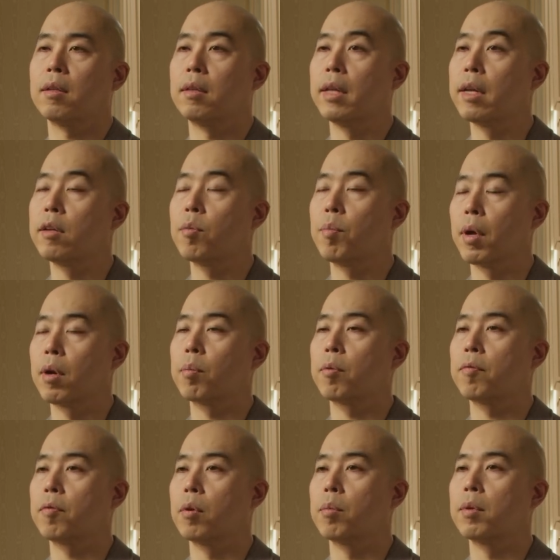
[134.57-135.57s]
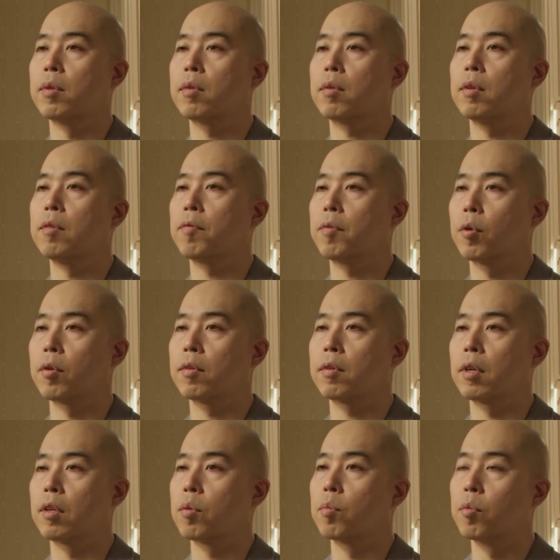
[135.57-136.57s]
led to better performance than
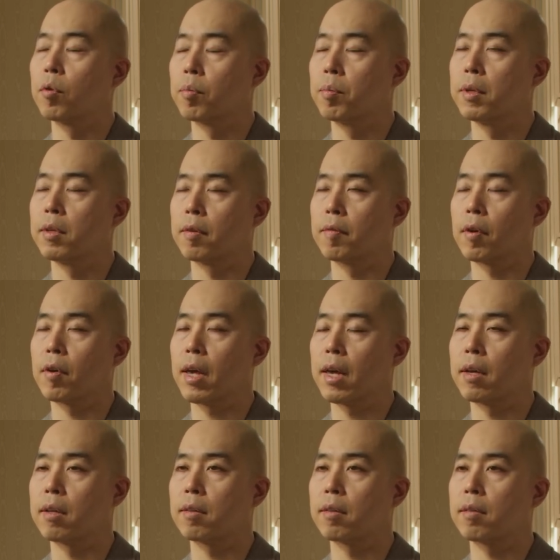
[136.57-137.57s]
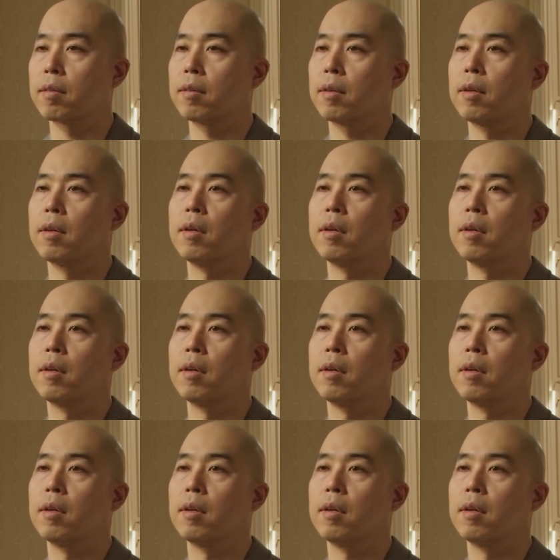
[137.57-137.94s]
focusing on the movement of your hands.